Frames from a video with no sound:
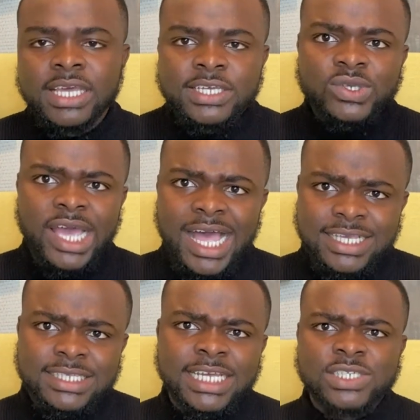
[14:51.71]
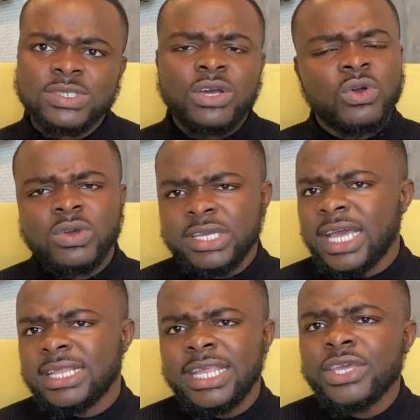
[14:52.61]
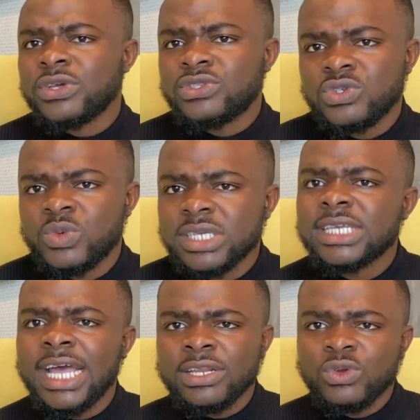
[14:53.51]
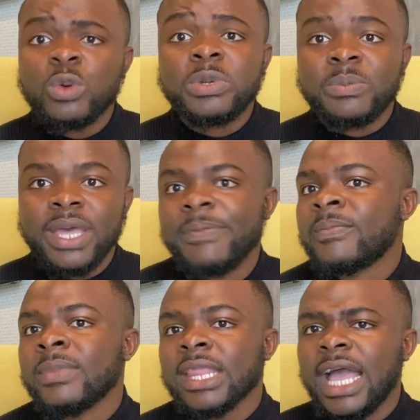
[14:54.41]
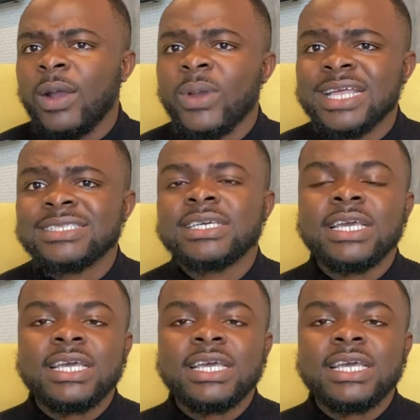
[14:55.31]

So I asked her and she was like, oh yeah, take your 2 weeks and go prepare. I went,